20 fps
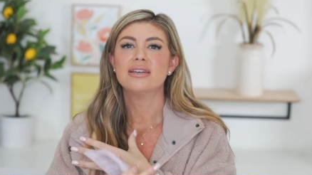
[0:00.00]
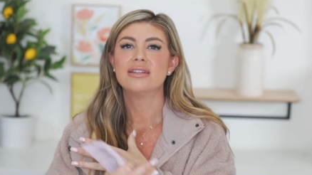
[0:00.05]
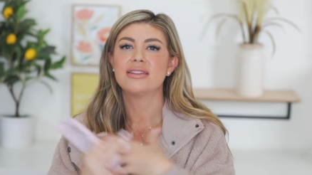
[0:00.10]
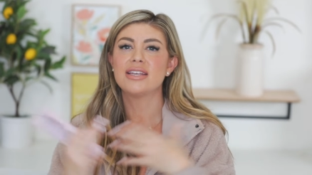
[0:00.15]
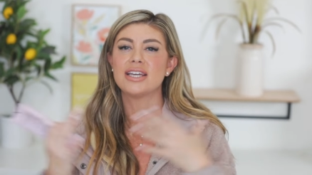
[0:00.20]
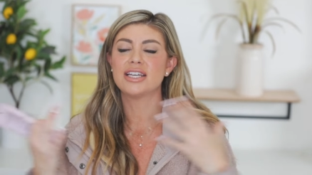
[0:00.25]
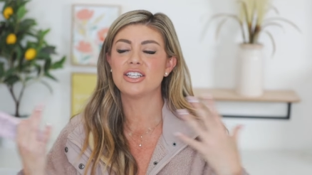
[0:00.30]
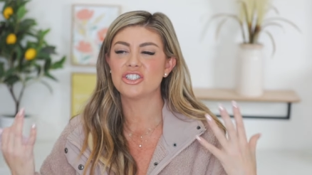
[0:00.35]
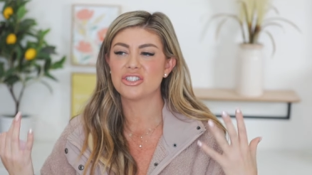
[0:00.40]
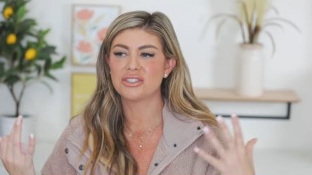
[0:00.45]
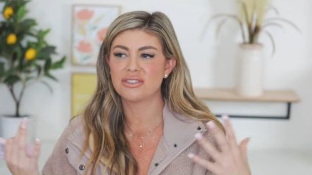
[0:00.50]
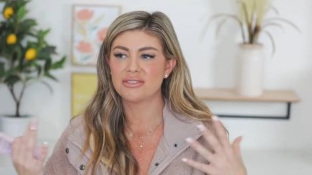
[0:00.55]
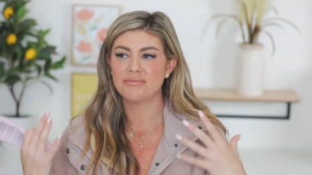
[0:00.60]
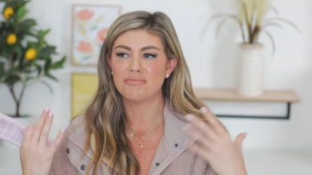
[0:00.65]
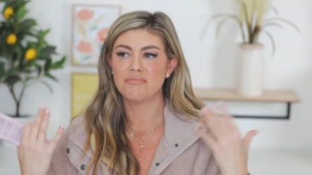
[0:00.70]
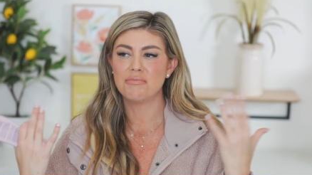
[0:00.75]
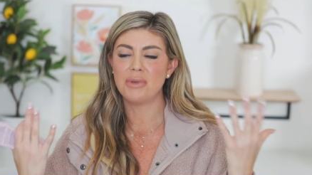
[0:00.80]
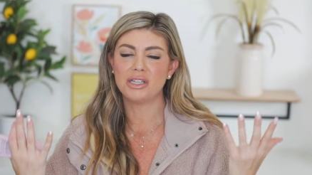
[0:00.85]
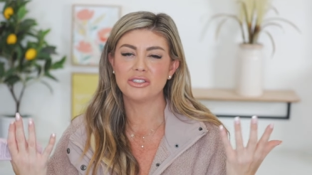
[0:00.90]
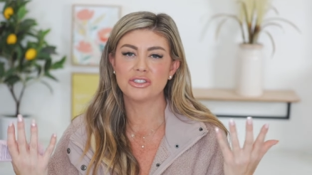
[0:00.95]
They just
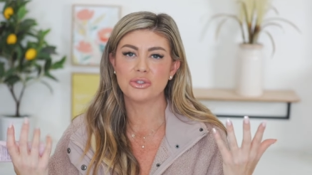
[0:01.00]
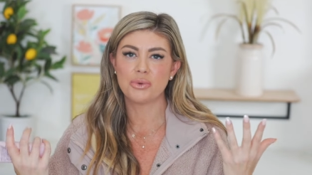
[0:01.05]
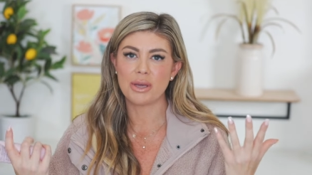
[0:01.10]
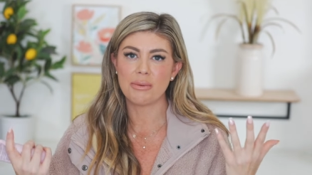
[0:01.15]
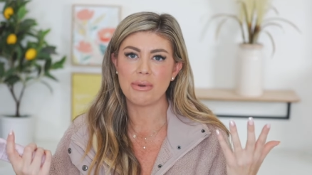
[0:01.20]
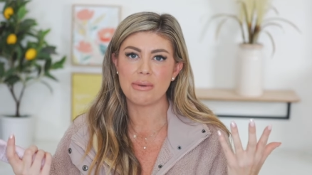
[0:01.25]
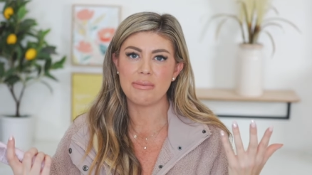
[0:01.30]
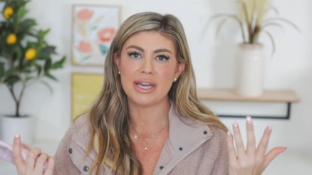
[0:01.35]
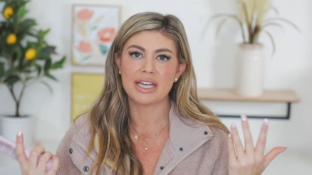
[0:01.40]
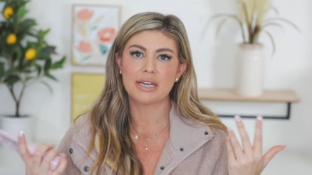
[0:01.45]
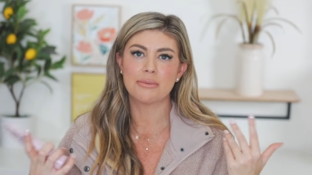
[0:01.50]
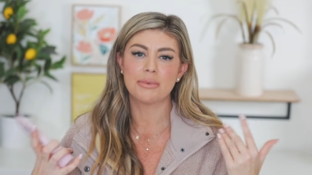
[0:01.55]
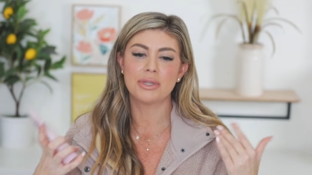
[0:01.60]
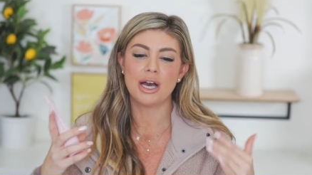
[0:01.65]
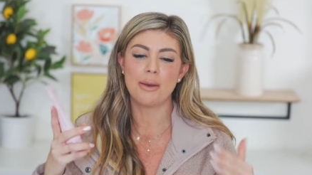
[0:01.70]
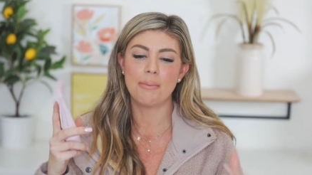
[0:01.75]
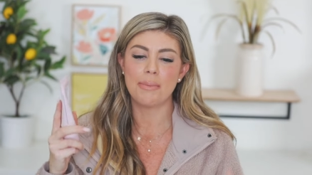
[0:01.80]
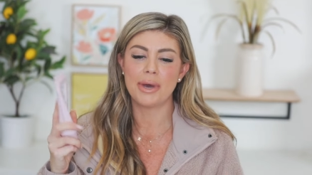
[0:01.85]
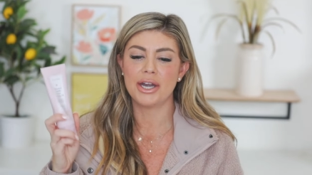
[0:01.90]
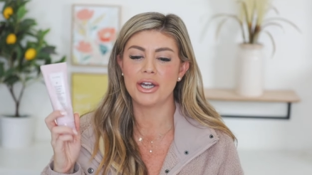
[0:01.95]
melt away my makeup a
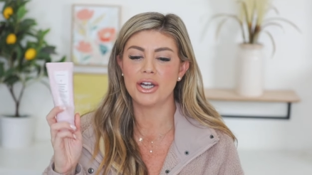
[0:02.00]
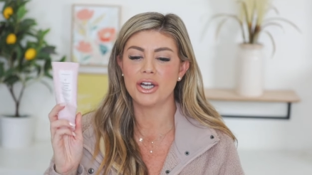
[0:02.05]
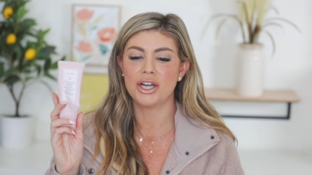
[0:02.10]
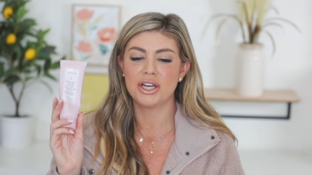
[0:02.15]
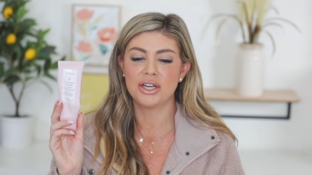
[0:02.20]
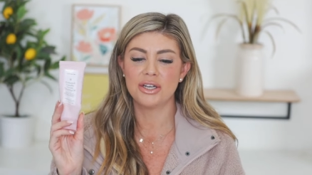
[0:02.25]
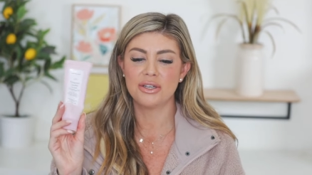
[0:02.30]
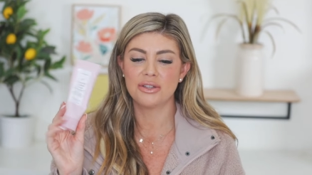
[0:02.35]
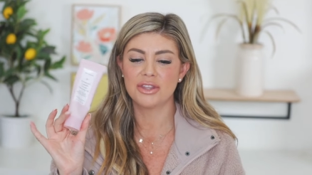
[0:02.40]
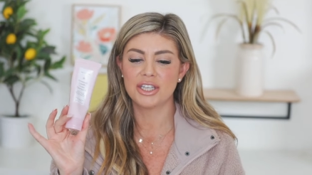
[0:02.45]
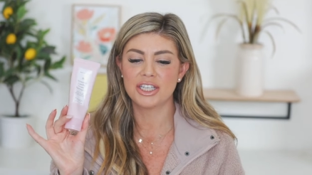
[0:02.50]
lot better.